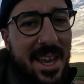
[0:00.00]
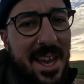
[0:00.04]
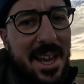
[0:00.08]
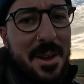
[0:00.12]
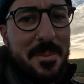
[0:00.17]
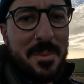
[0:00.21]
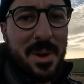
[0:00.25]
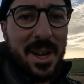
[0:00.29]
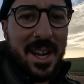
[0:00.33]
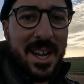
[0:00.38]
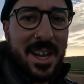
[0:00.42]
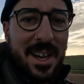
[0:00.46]

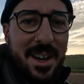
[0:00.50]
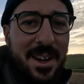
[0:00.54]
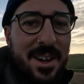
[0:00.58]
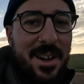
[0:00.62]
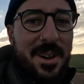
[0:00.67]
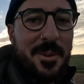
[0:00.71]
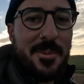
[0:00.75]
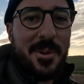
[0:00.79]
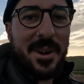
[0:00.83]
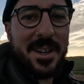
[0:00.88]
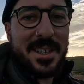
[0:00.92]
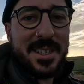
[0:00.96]
Get in my
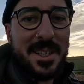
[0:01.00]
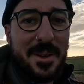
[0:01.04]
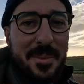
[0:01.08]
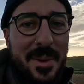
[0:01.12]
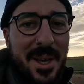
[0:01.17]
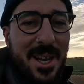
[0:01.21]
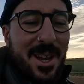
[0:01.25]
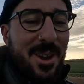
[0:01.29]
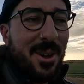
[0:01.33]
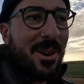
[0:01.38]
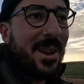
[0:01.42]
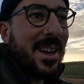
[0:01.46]
car where it's
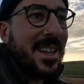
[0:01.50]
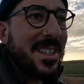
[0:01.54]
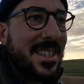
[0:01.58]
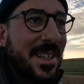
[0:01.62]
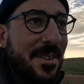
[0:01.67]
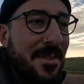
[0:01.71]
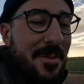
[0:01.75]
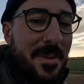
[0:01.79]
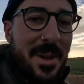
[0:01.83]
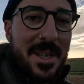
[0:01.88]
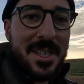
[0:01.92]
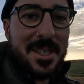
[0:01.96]
gonna be a lot
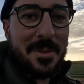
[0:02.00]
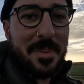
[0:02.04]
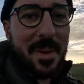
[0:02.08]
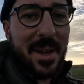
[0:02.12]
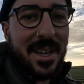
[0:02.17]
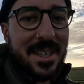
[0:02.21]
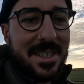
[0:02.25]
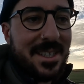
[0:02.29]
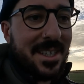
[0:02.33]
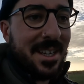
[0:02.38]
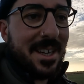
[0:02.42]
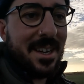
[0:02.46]
easier for me to
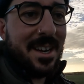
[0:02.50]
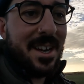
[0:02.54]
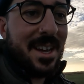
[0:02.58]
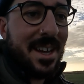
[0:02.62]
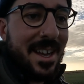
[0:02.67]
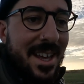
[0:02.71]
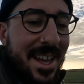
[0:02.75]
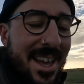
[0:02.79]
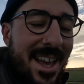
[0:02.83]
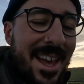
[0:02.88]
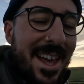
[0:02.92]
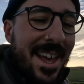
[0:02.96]
speak to you
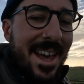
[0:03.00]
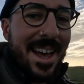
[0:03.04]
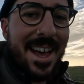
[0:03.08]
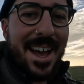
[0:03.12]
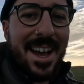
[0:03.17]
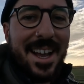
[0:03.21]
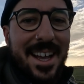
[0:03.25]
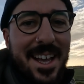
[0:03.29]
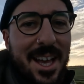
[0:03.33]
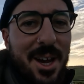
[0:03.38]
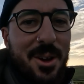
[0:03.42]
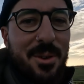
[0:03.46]

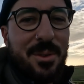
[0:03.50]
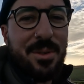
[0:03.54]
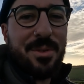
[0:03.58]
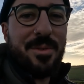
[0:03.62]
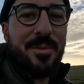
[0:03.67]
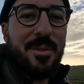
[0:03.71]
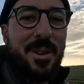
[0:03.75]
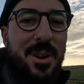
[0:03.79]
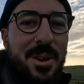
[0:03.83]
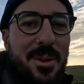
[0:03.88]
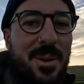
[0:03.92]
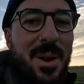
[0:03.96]
and go
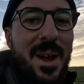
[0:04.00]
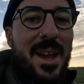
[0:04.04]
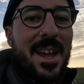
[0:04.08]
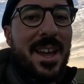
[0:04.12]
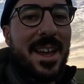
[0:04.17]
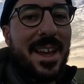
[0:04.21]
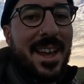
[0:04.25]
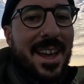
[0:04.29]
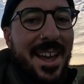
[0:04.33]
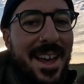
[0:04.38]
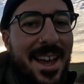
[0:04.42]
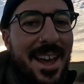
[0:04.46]
through
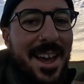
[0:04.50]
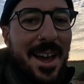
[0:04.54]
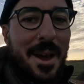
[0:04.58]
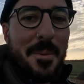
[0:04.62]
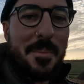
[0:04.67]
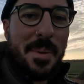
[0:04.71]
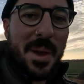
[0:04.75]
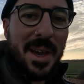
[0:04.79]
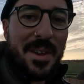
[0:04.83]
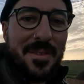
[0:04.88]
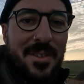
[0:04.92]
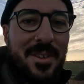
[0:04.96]

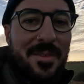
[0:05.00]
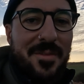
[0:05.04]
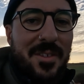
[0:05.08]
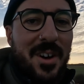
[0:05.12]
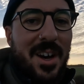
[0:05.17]
a bit of